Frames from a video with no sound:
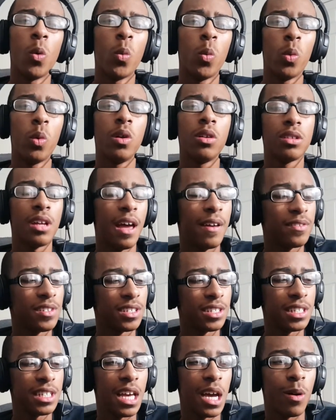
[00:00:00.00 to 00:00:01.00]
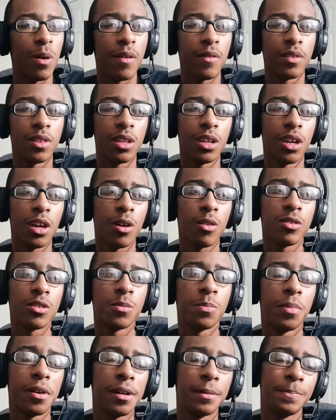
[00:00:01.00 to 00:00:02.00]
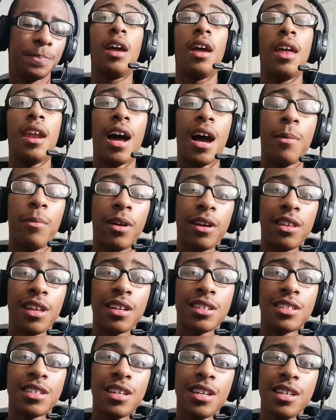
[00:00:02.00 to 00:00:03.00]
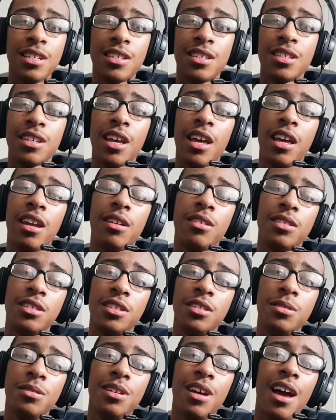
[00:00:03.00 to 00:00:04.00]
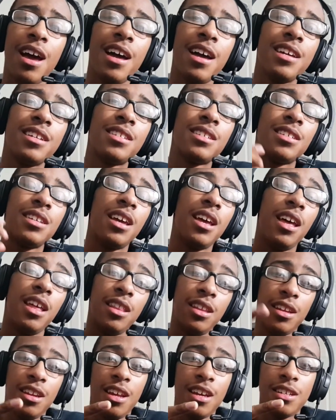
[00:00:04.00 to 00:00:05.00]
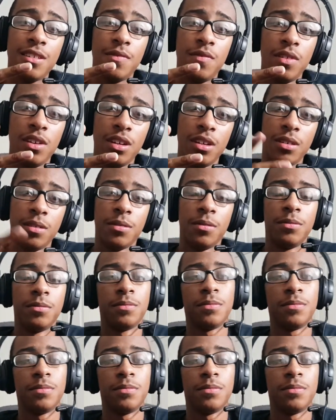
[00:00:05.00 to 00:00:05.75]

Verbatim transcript: we'll have to see how everything goes. But I'm Reglex Kids, and I'll see you guys in the next video.